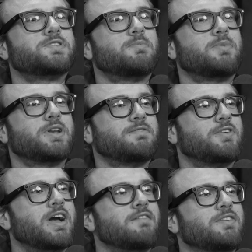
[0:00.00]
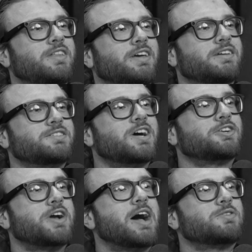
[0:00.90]
somebody if you're having like a
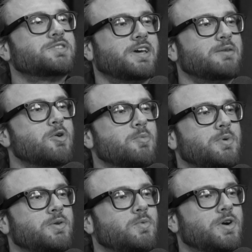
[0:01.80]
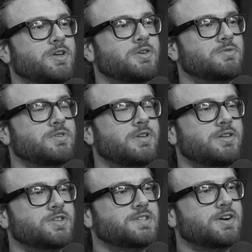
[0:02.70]
Dr. House-like moment where you
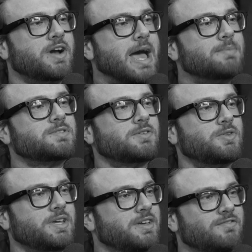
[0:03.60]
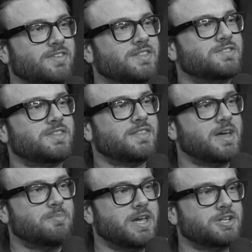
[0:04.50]
just are absolutely convinced that
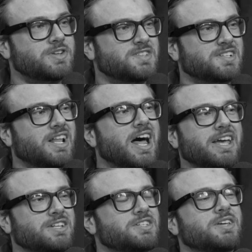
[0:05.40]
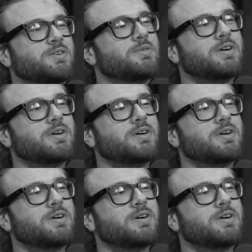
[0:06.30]
that patient is lying to you